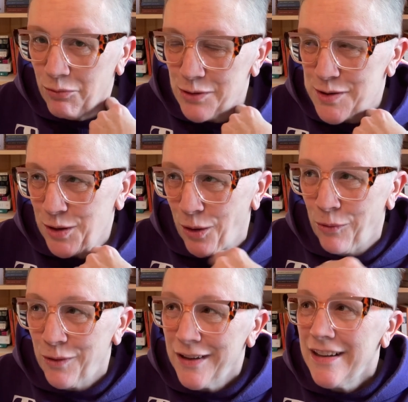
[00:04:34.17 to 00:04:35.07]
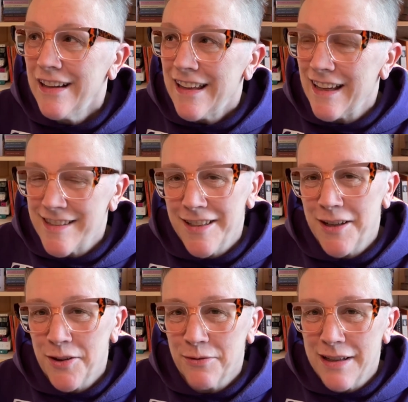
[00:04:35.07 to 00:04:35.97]
So that's
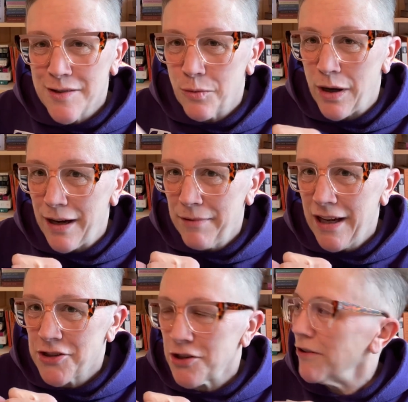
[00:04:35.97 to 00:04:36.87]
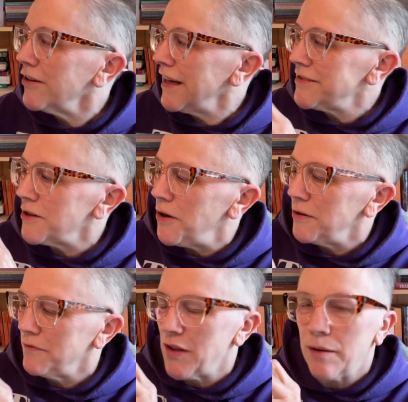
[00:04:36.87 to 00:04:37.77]
another reason why I'm not sure I'll get to
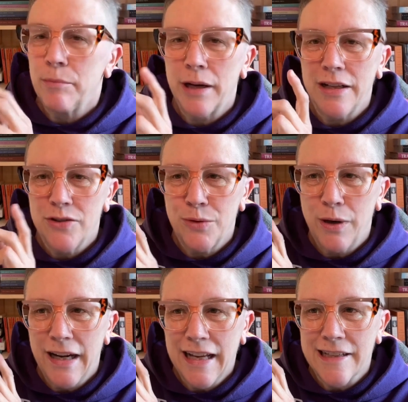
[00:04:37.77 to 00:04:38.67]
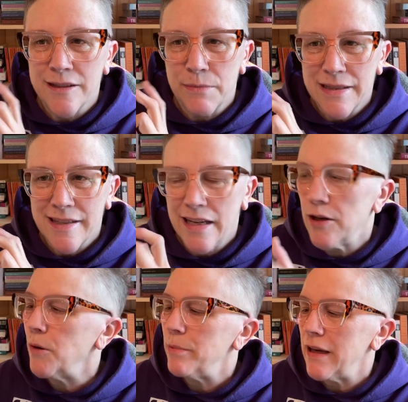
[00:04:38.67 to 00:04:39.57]
all of them, but I do want to get to
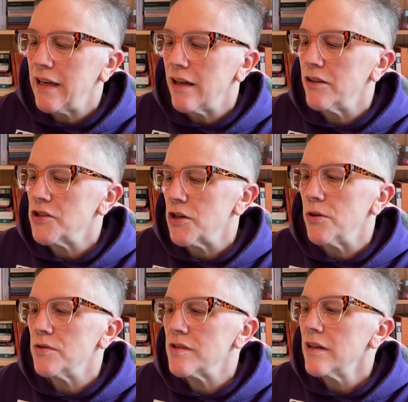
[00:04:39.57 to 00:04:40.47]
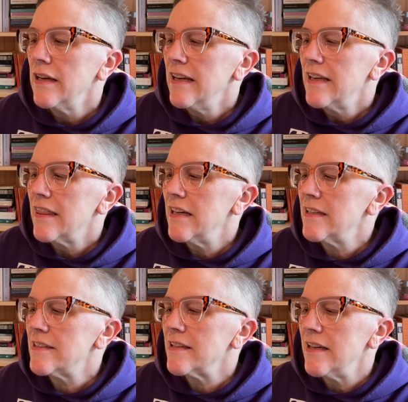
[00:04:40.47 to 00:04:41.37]
Mosquito by Gail Jones.
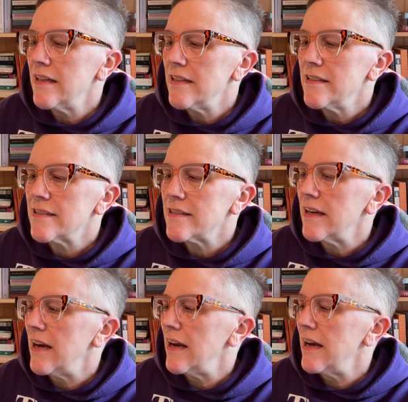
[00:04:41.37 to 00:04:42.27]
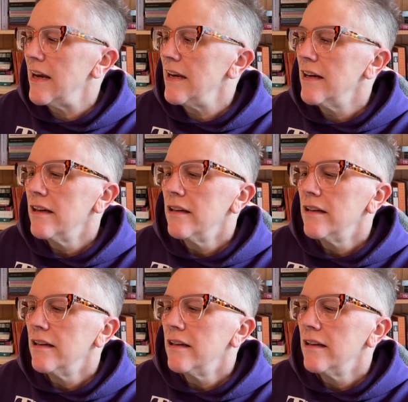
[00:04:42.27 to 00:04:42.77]
This is a